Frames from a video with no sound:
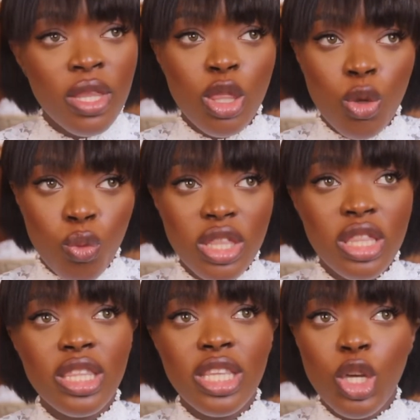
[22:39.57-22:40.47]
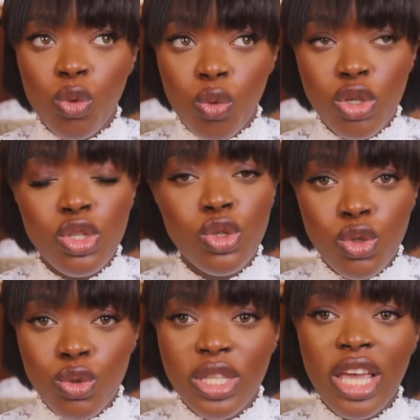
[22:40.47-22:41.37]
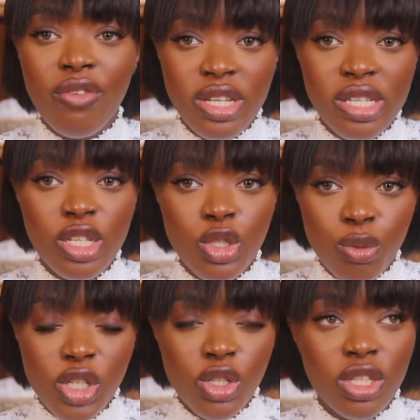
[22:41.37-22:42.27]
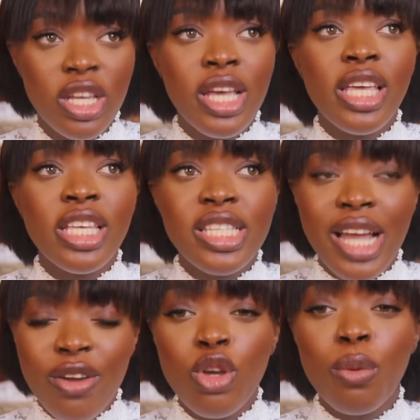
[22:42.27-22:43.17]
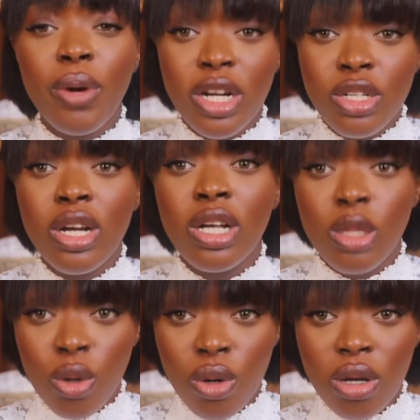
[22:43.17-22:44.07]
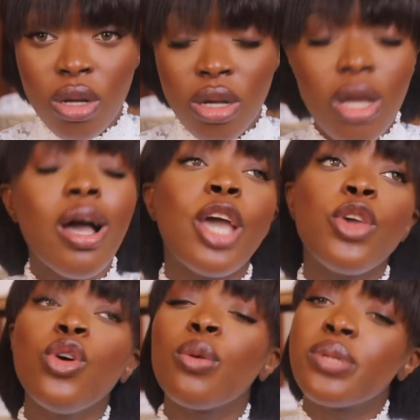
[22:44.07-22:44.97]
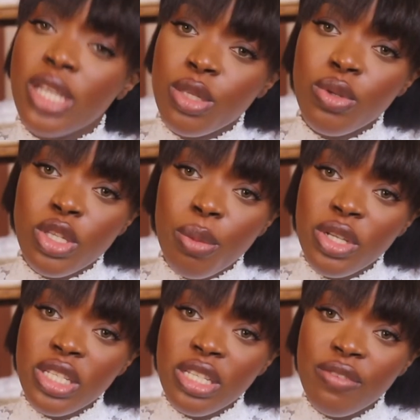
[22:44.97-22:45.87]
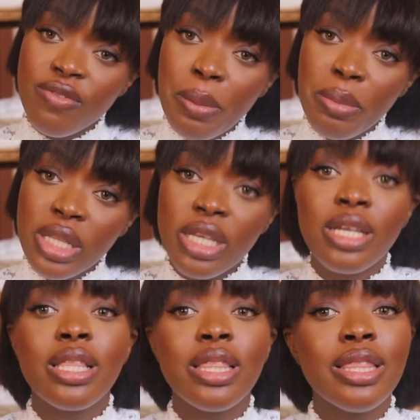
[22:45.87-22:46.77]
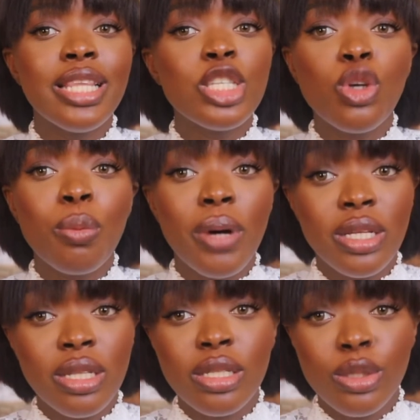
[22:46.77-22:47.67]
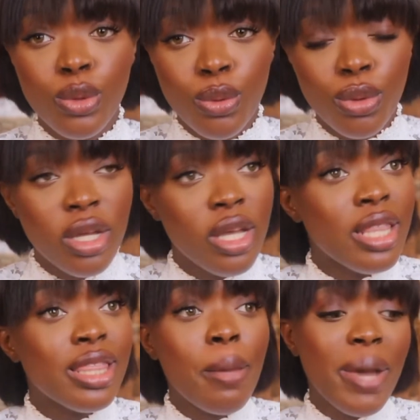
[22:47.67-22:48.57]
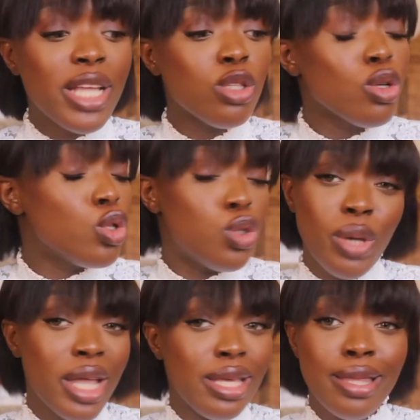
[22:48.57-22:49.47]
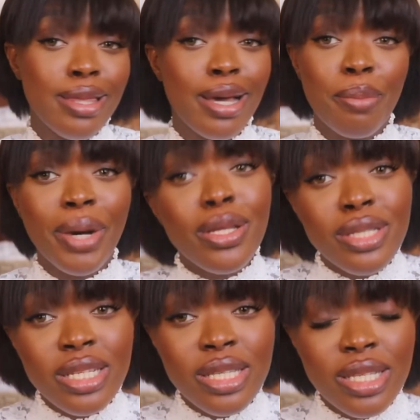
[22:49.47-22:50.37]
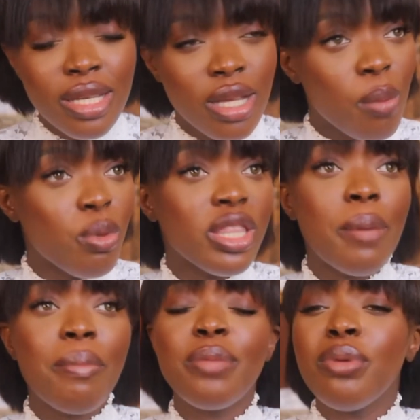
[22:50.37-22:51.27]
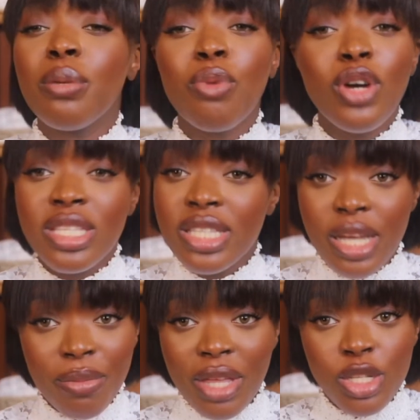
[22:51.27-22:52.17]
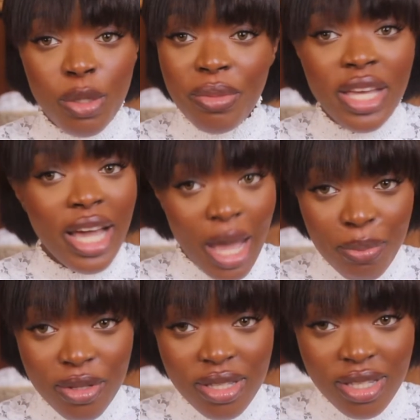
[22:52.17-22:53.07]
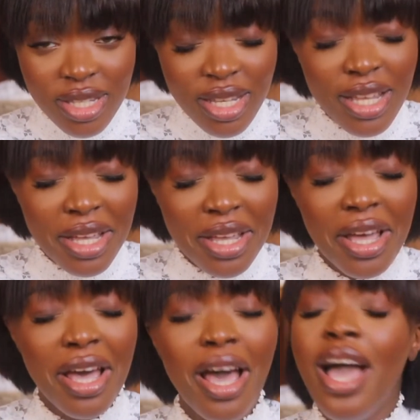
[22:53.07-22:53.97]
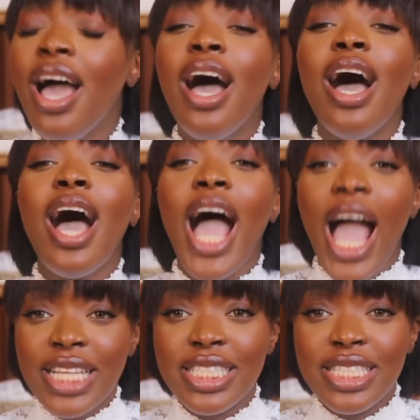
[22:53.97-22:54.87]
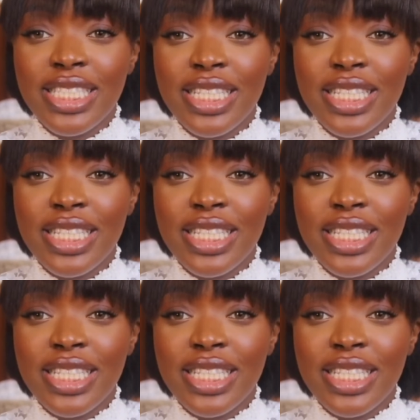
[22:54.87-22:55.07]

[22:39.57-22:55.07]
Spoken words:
The one thing that you want to do in every situation is carry your partner along. Are you upset with somebody in the family? Let your partner know. They might not do anything about it, but there might be a point in time that something happens and